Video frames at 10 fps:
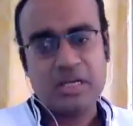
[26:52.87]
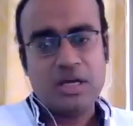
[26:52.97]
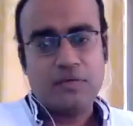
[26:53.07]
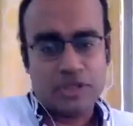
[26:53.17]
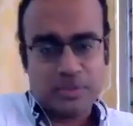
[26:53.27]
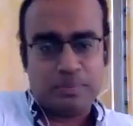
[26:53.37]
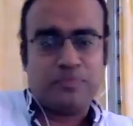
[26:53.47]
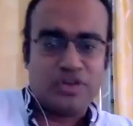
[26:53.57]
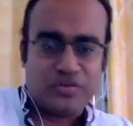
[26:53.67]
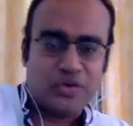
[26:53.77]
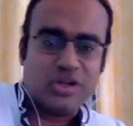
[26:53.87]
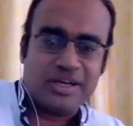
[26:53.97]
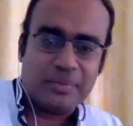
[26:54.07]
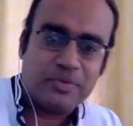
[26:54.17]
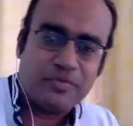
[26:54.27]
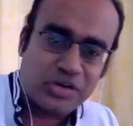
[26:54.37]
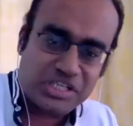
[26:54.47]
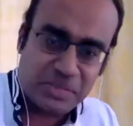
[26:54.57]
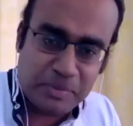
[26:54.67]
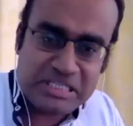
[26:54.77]
For
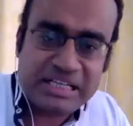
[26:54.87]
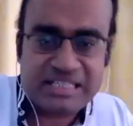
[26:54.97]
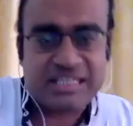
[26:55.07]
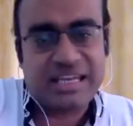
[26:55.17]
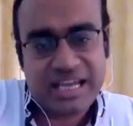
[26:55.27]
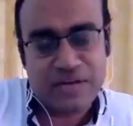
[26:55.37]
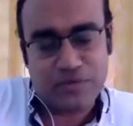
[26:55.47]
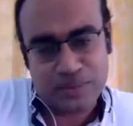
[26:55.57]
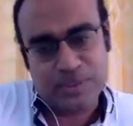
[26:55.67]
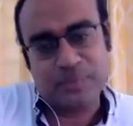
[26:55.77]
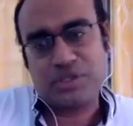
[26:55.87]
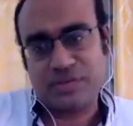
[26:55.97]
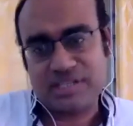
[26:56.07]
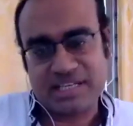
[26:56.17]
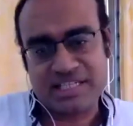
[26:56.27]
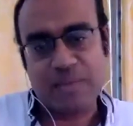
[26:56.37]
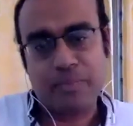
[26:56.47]
simplicity's sake and for the purpose of this example,